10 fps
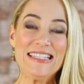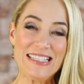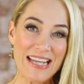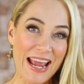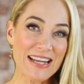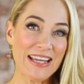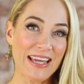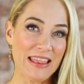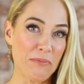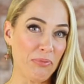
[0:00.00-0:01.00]

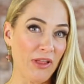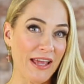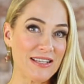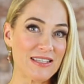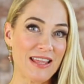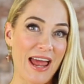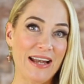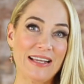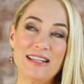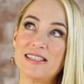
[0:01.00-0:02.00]
Standing in the place
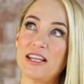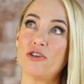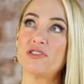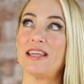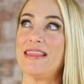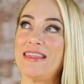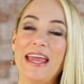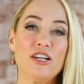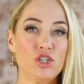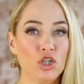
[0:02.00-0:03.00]
that considers that
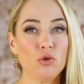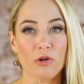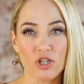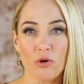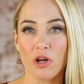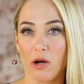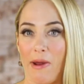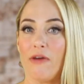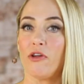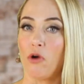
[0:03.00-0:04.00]
they too are toting
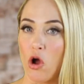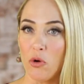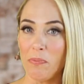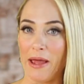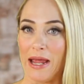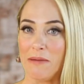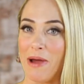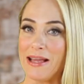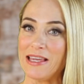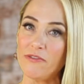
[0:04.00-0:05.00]
around their own pain
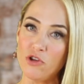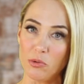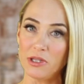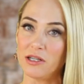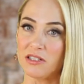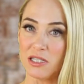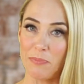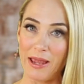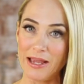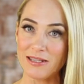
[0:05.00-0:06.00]
might give you a little
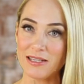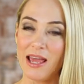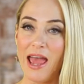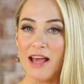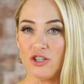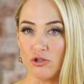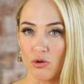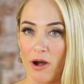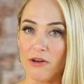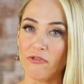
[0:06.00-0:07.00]
space as you
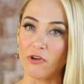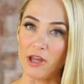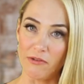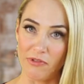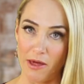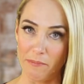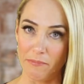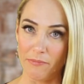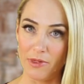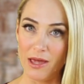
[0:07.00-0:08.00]
try to forgive
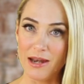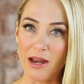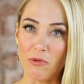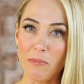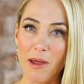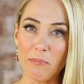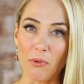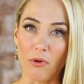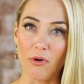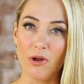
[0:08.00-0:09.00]
them. Now
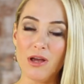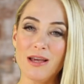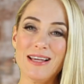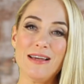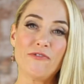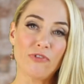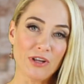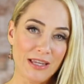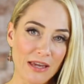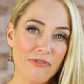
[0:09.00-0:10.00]
remember,
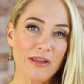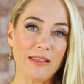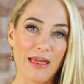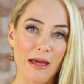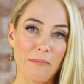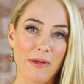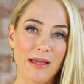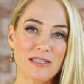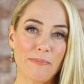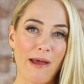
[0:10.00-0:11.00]
forgiving them
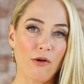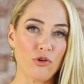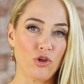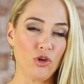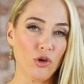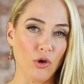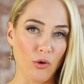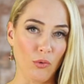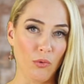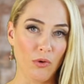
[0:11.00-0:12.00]
is about
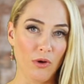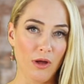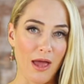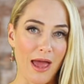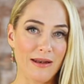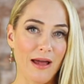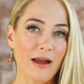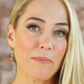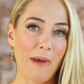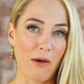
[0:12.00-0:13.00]
you and
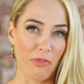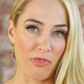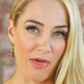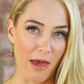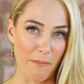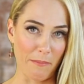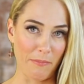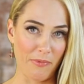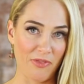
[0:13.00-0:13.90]
not about them.